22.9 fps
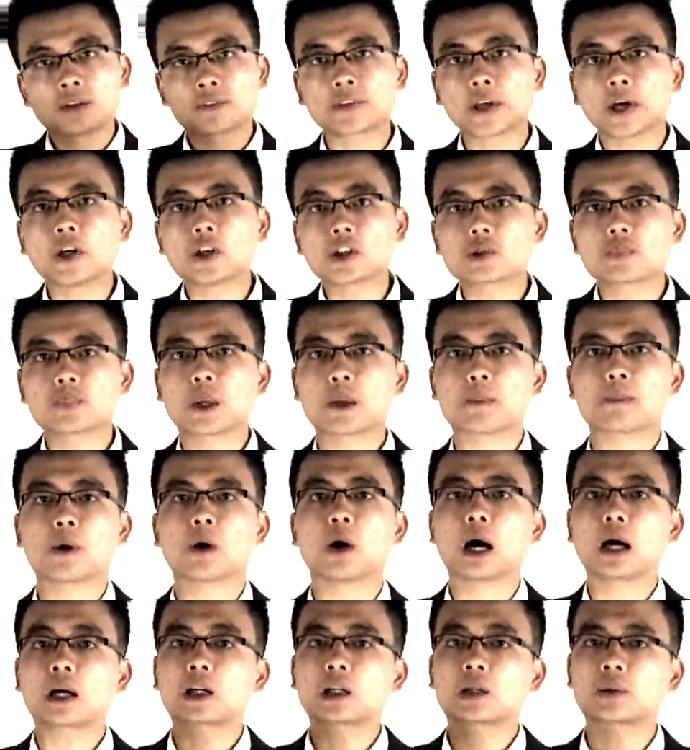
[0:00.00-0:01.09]
Those
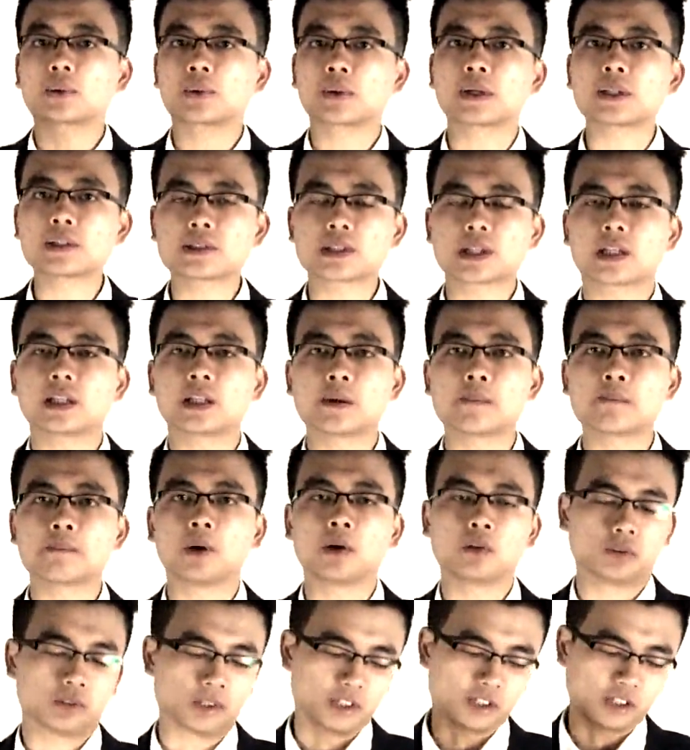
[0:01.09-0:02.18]
people are critically
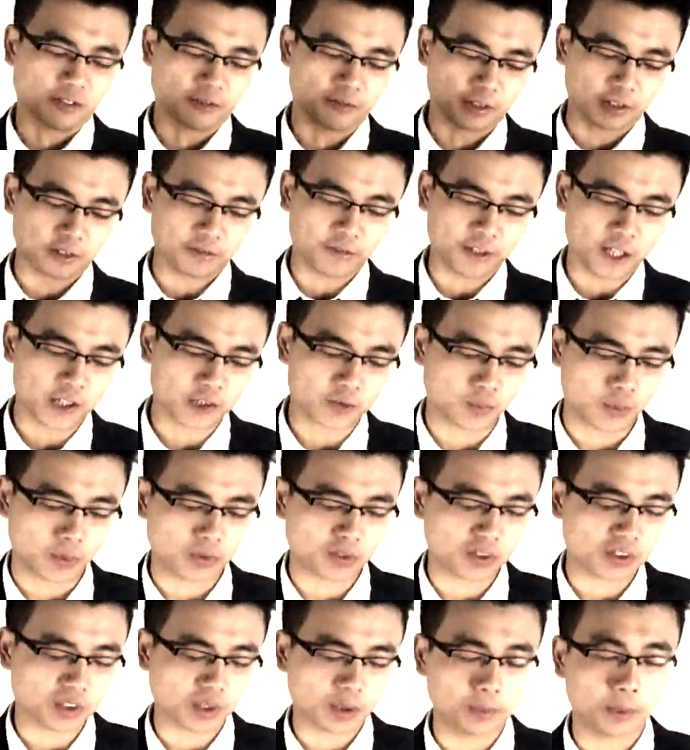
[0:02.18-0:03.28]
important. So for the first one,
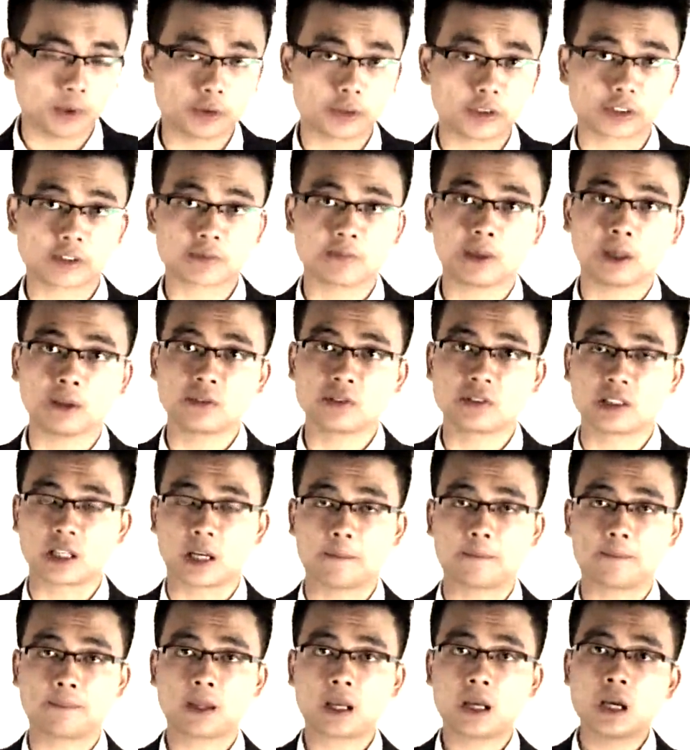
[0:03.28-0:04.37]
which is the project
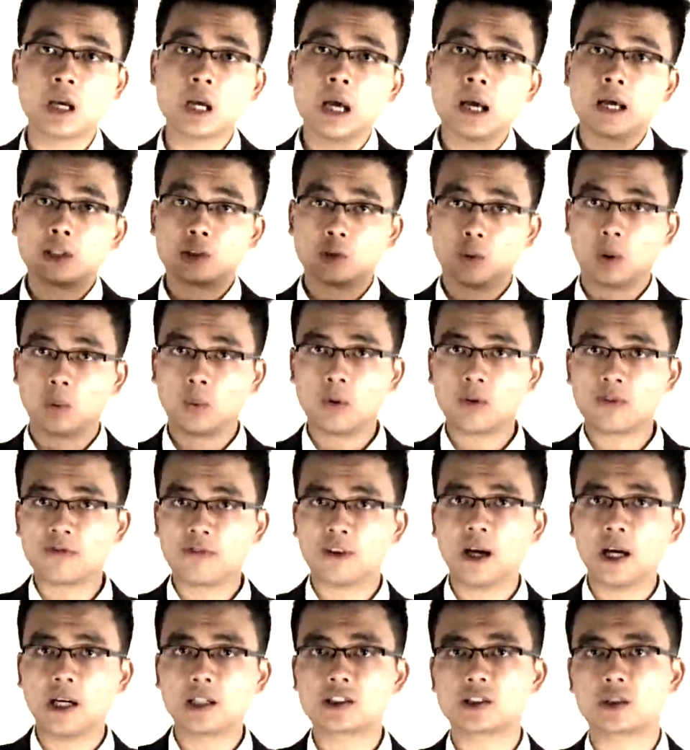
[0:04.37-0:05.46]
sponsor. So what we
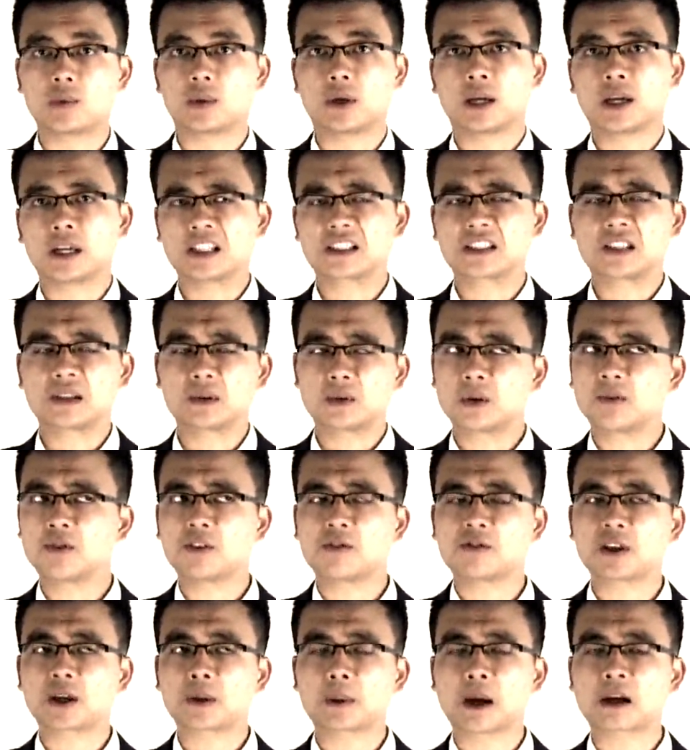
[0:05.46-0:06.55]
refer to here is that if you
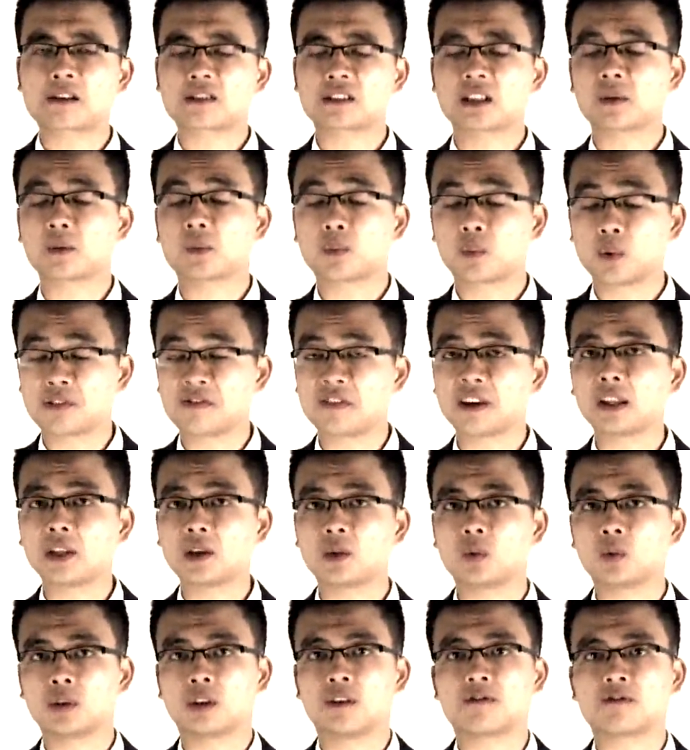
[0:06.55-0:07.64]
think about within
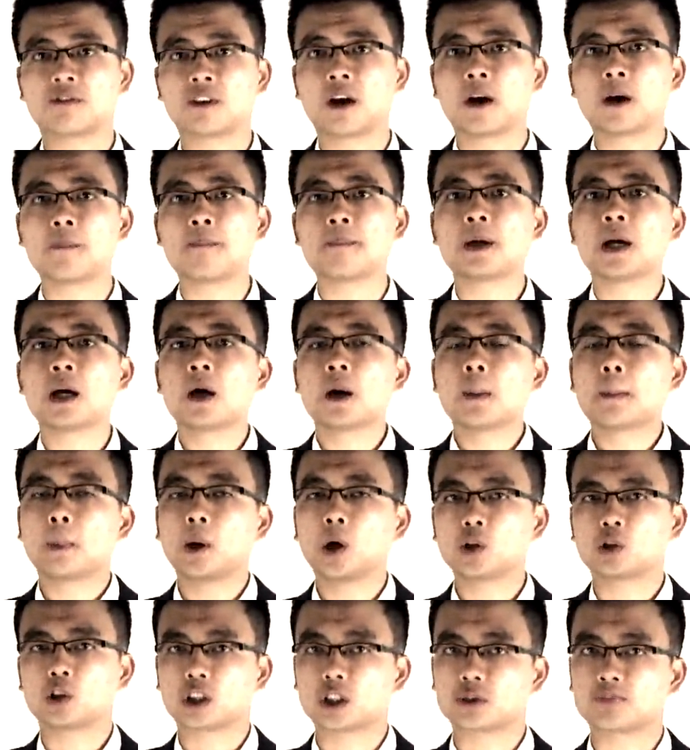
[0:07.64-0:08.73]
the audit firm,
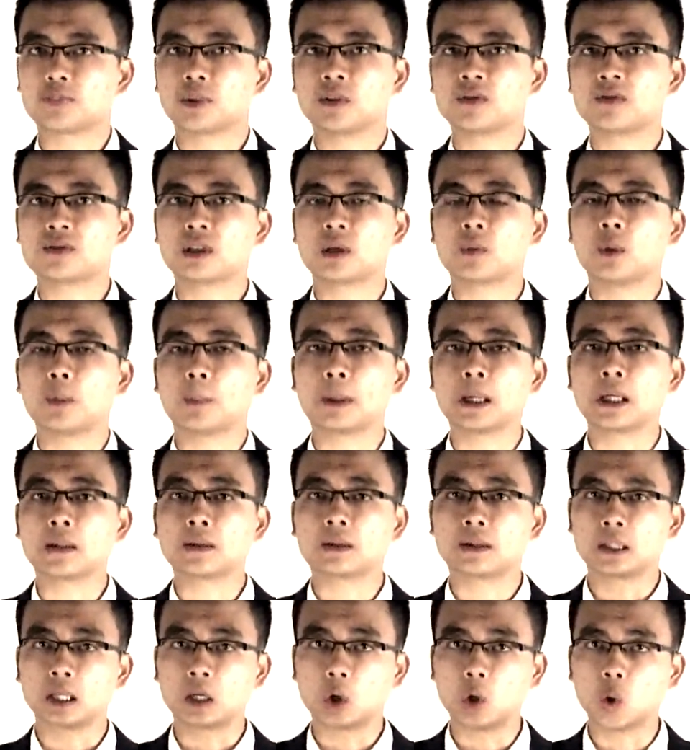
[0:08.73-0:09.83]
project sponsor would
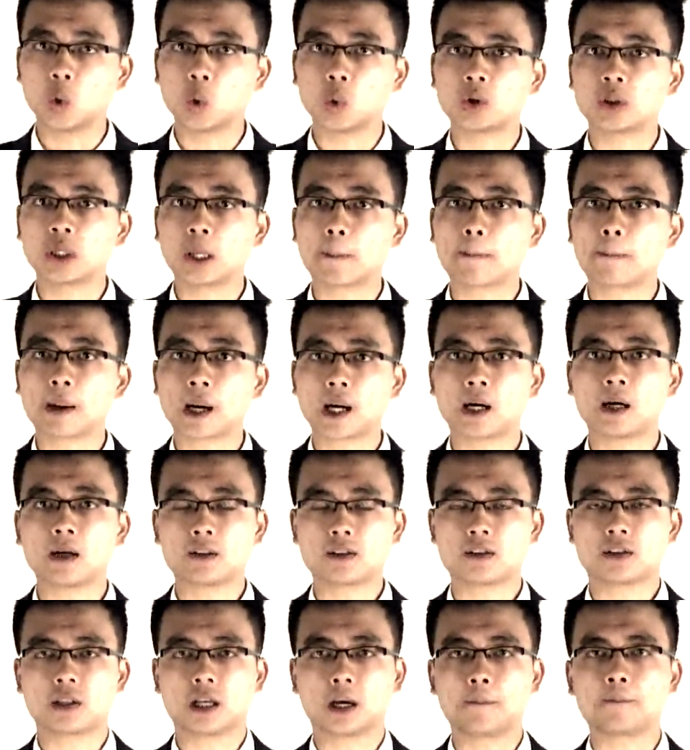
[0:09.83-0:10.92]
be the audit
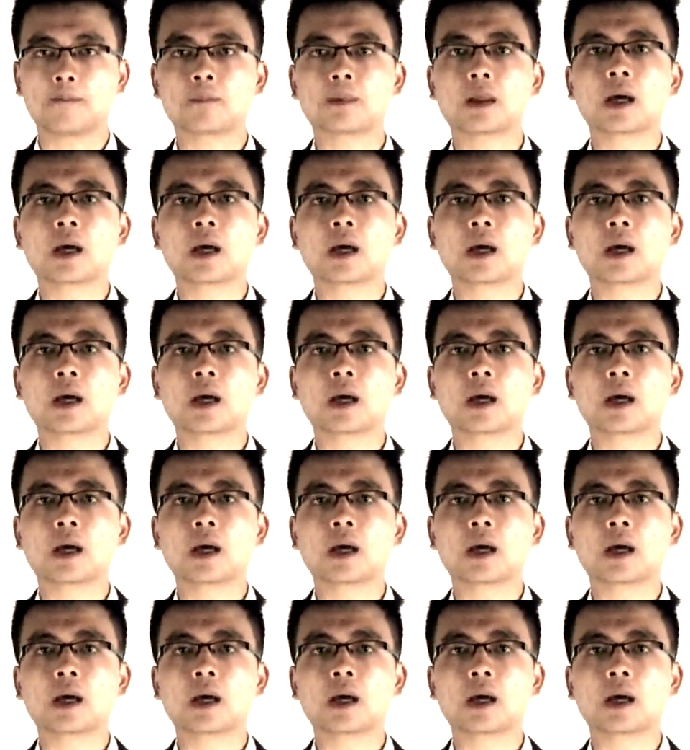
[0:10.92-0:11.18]
partner.